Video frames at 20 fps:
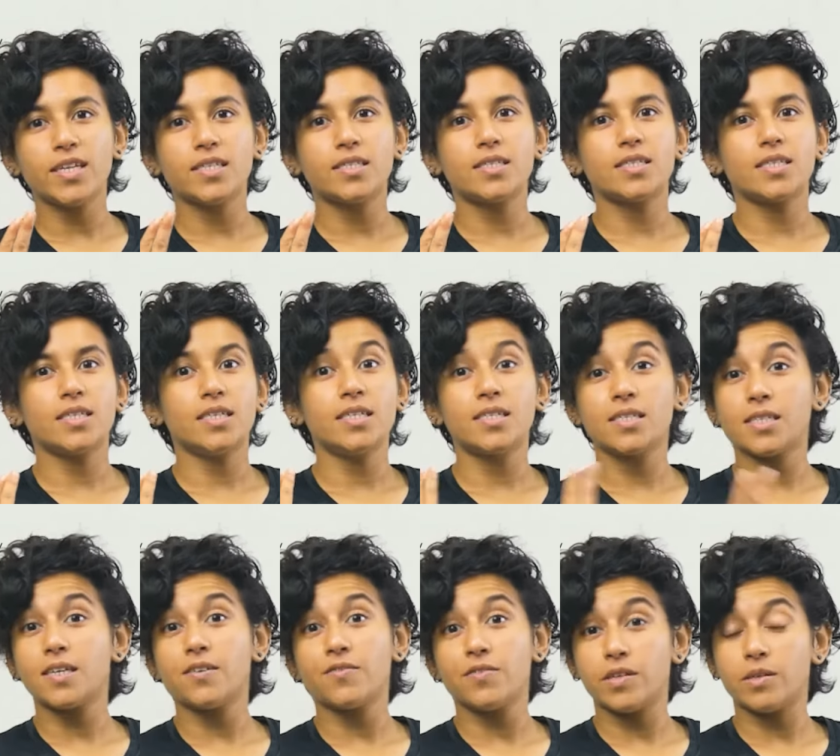it's
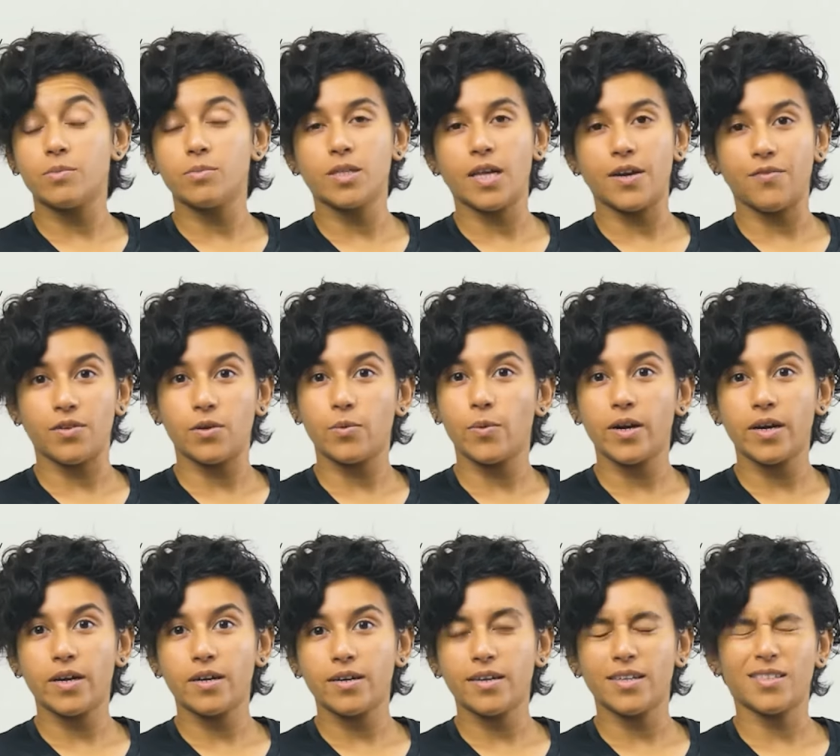easily available everywhere,